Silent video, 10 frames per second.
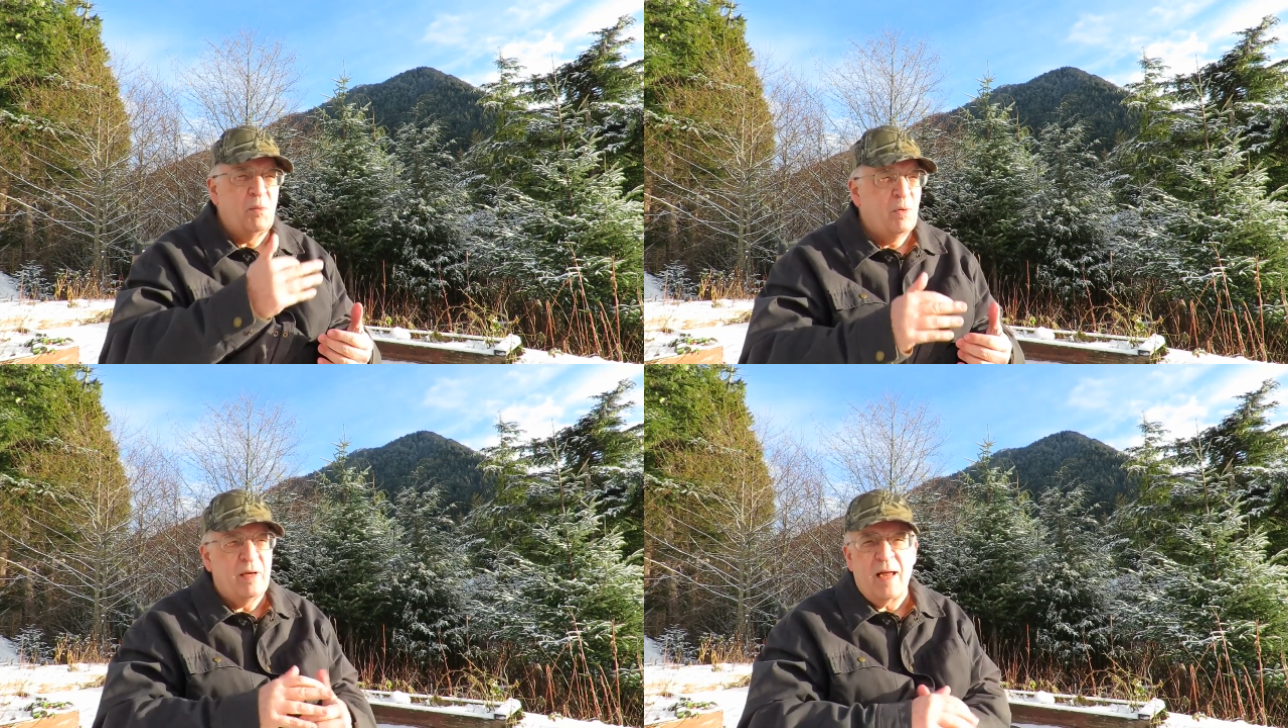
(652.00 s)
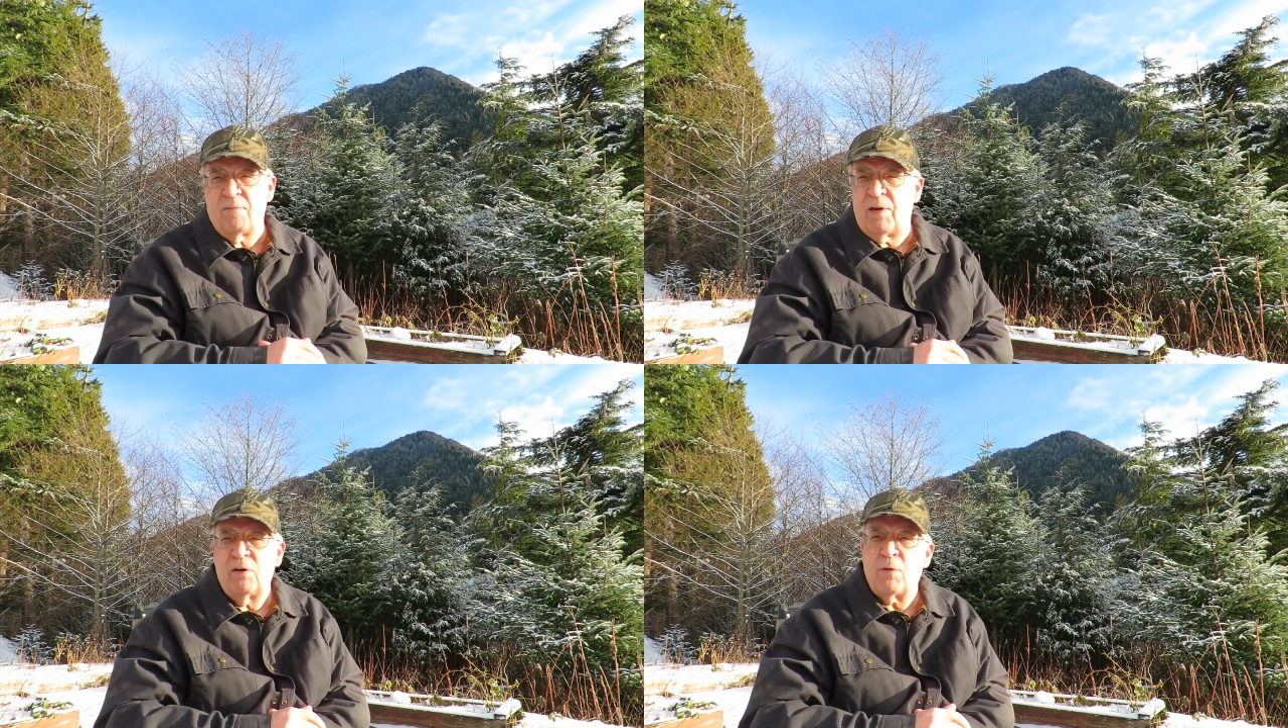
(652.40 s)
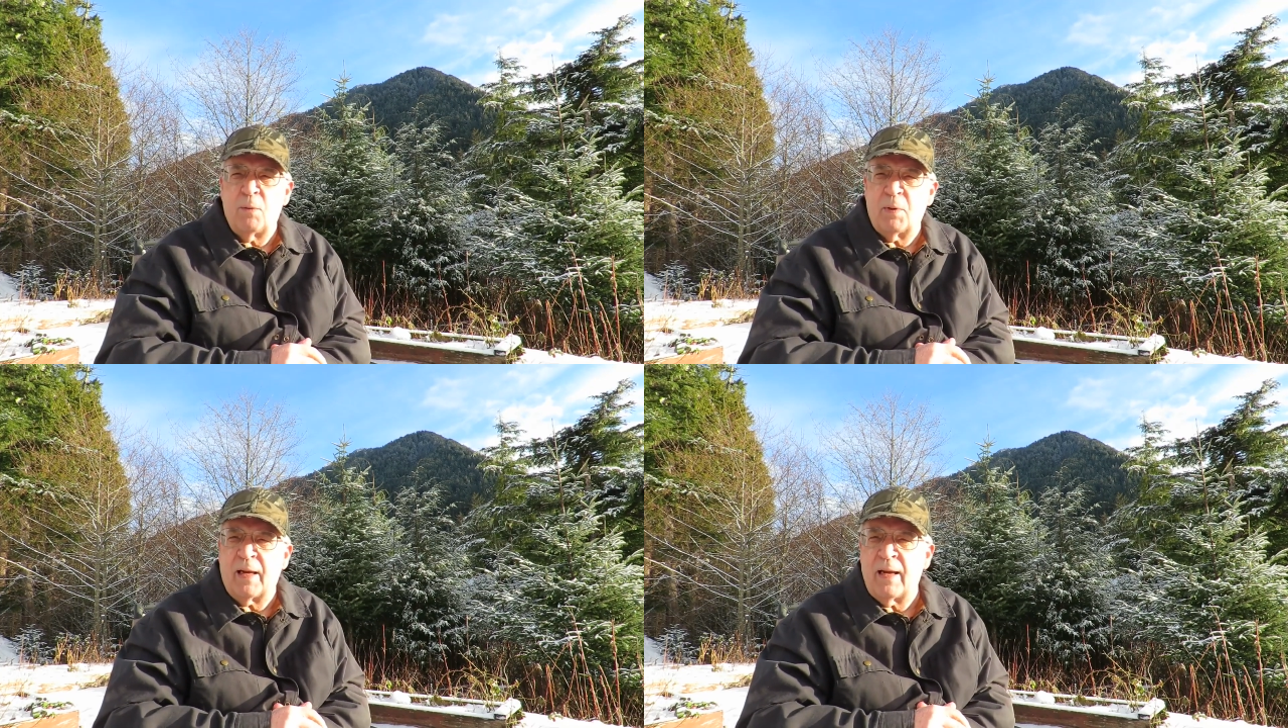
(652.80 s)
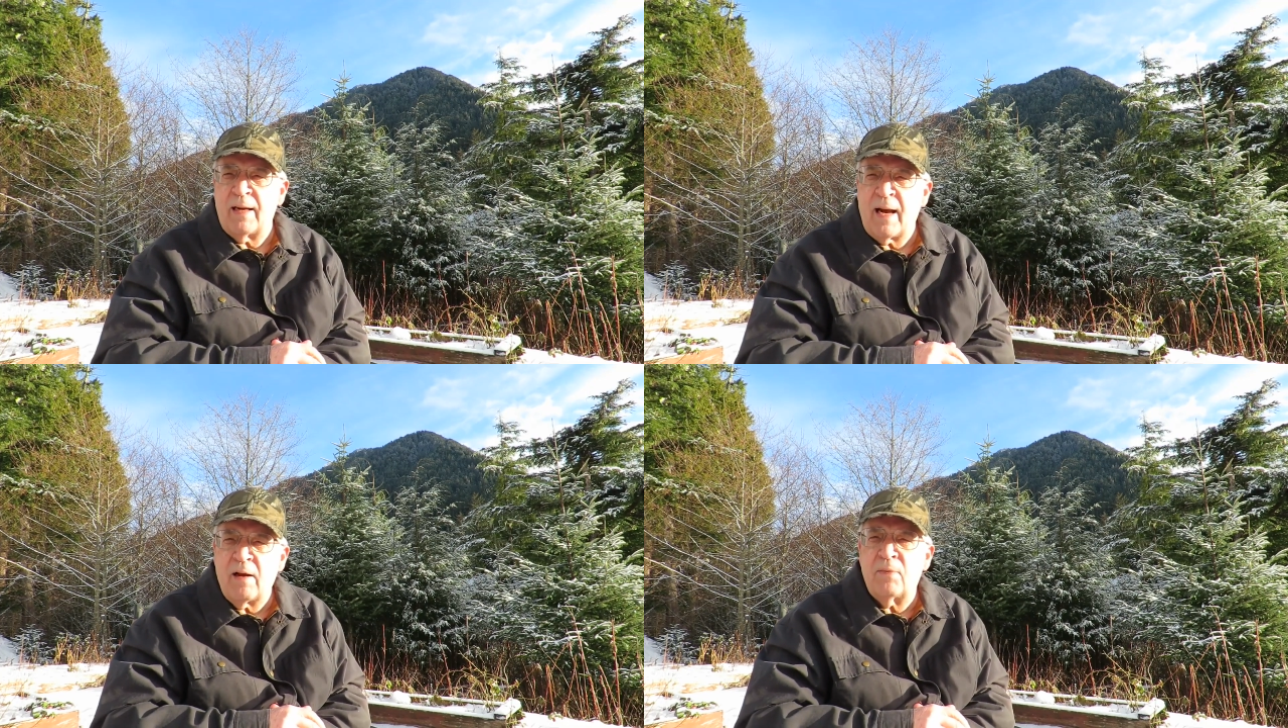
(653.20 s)
wouldn't have any trouble
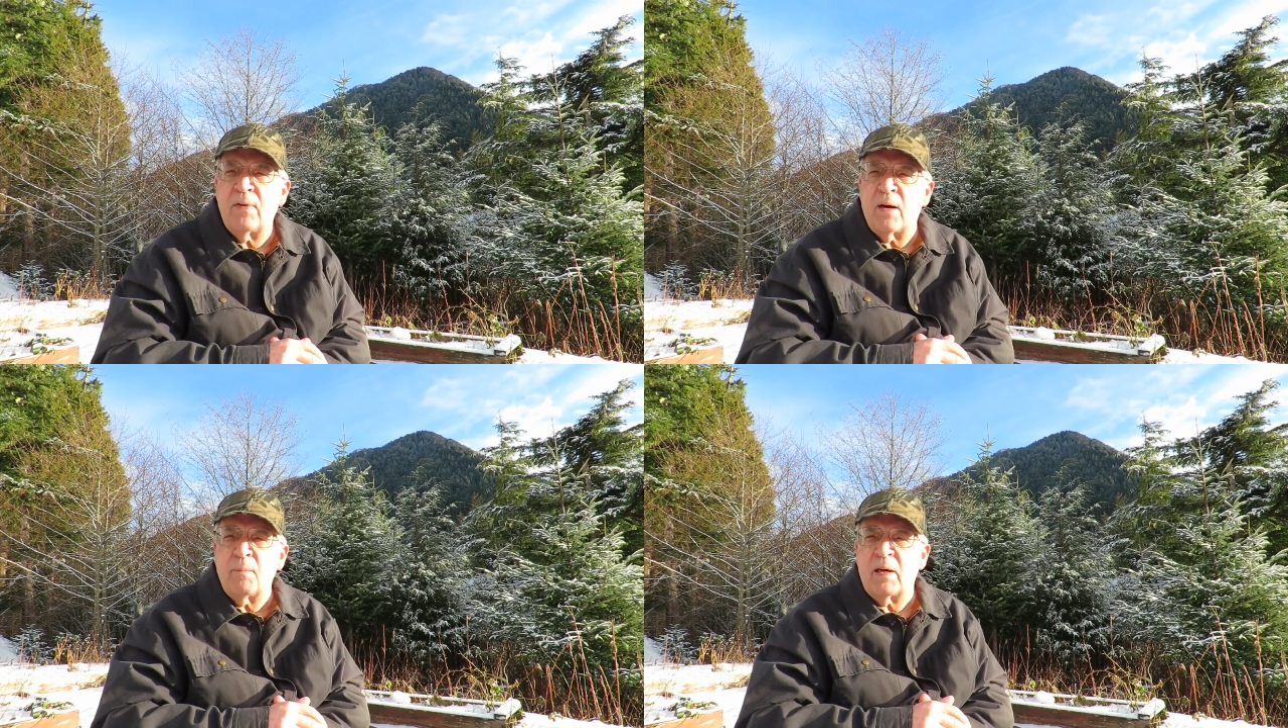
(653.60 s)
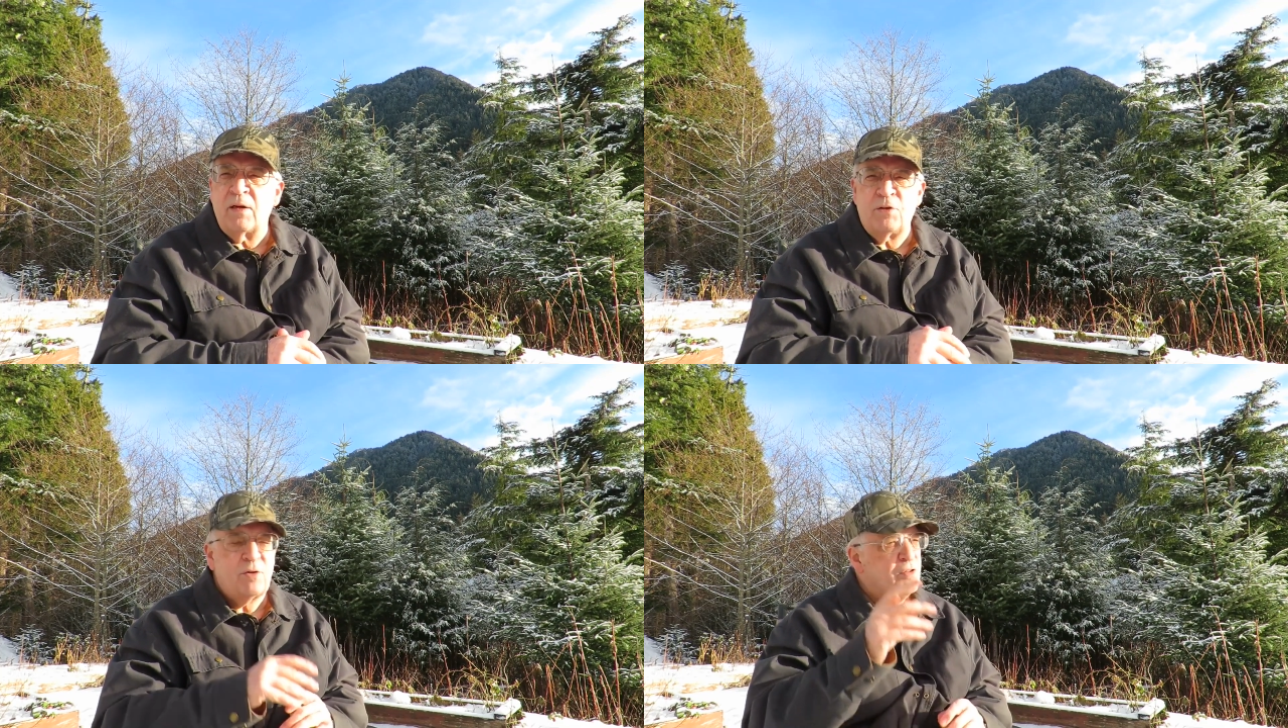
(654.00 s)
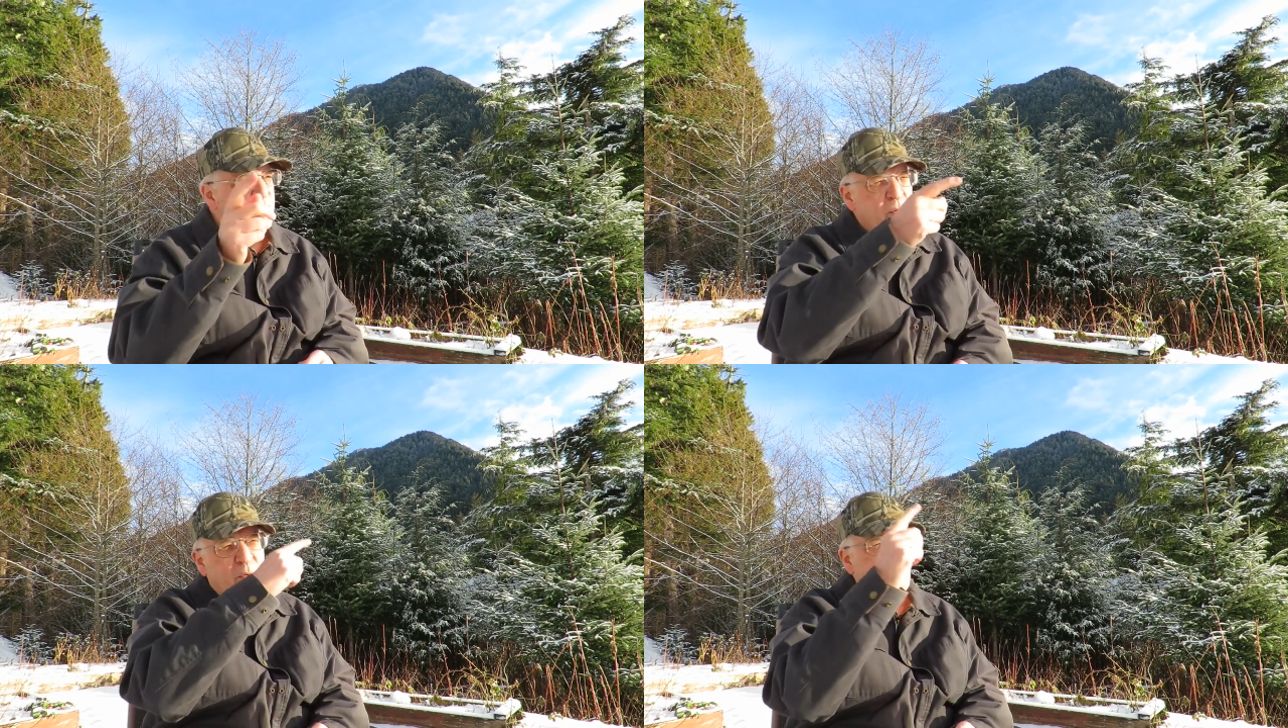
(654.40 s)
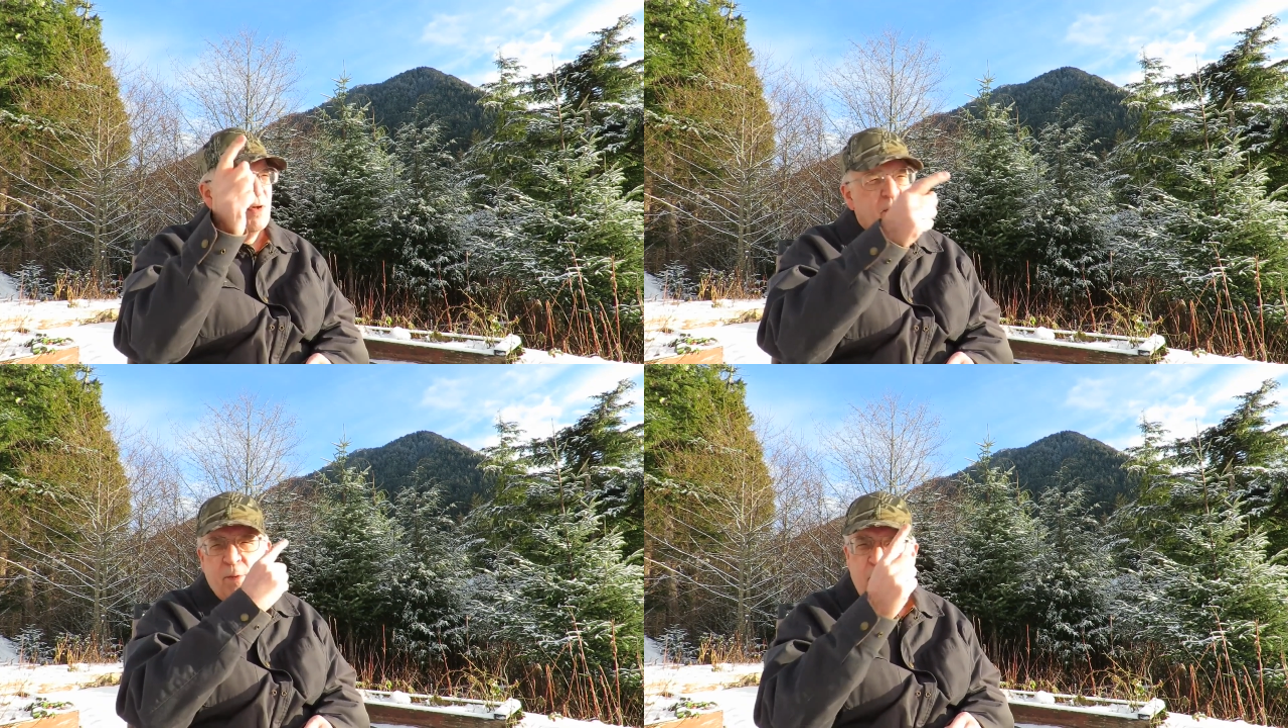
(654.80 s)
getting out there, because you could see where
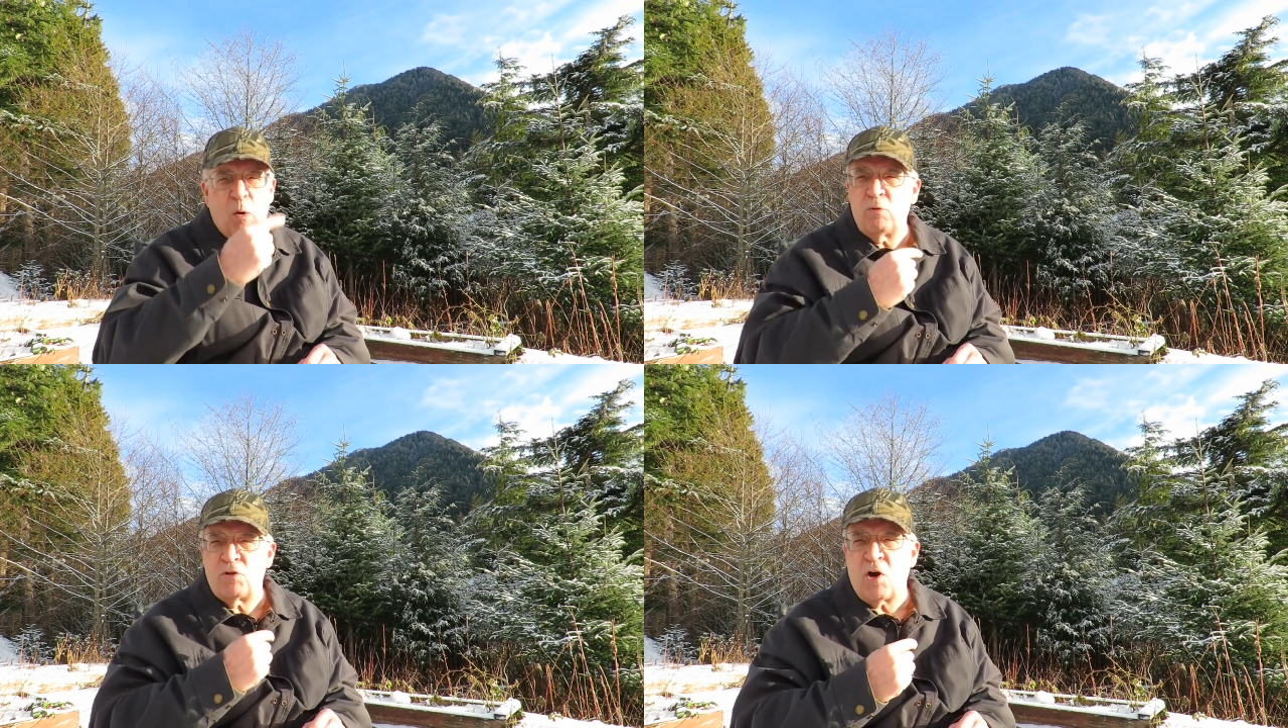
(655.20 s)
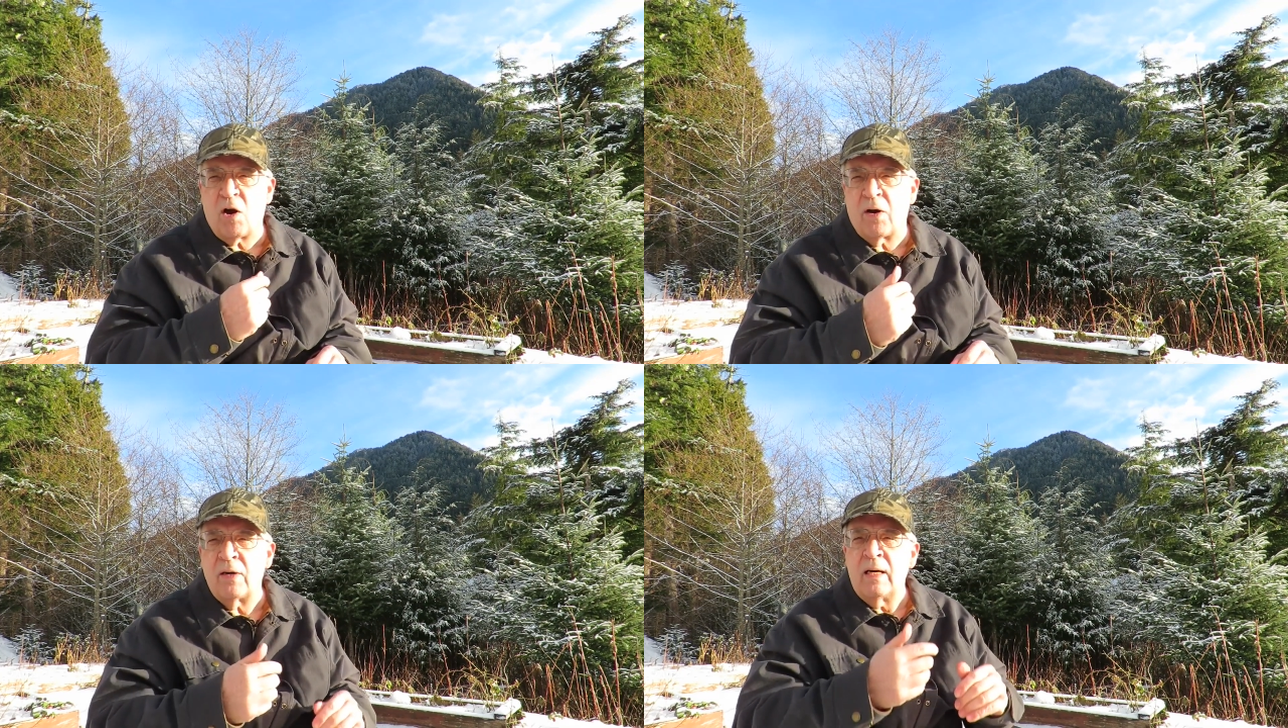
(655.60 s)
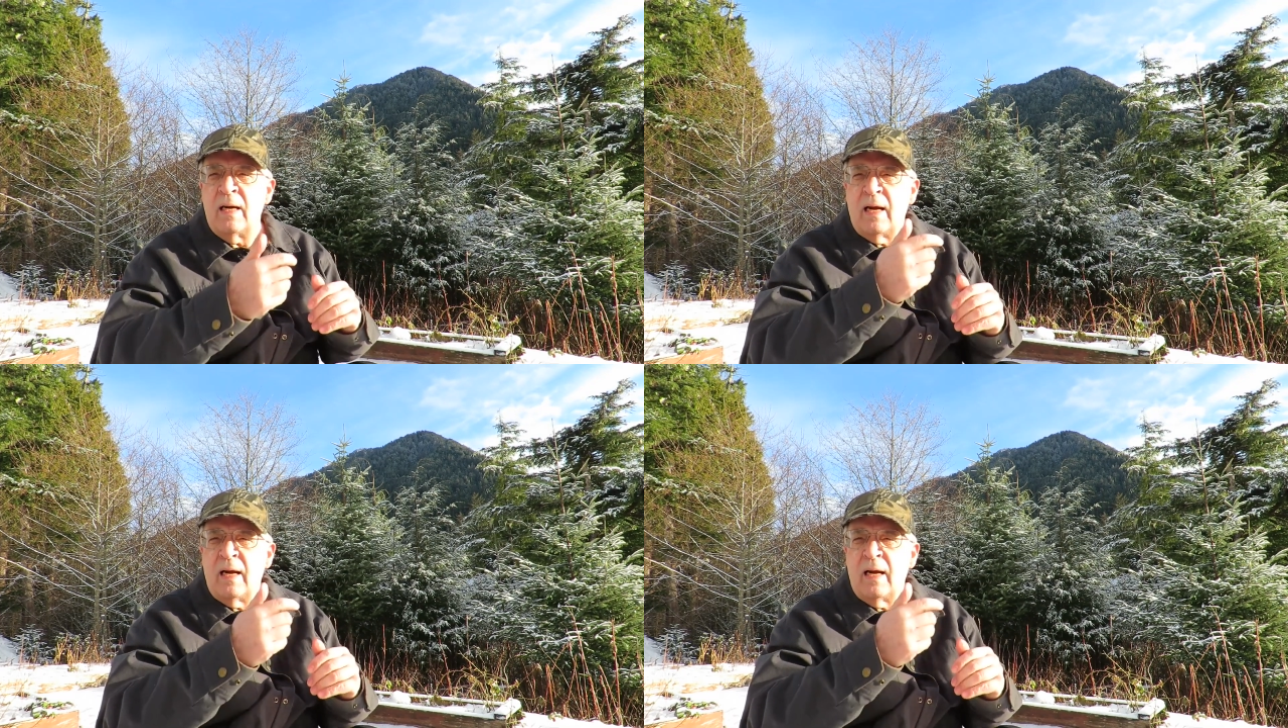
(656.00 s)
the other boats are,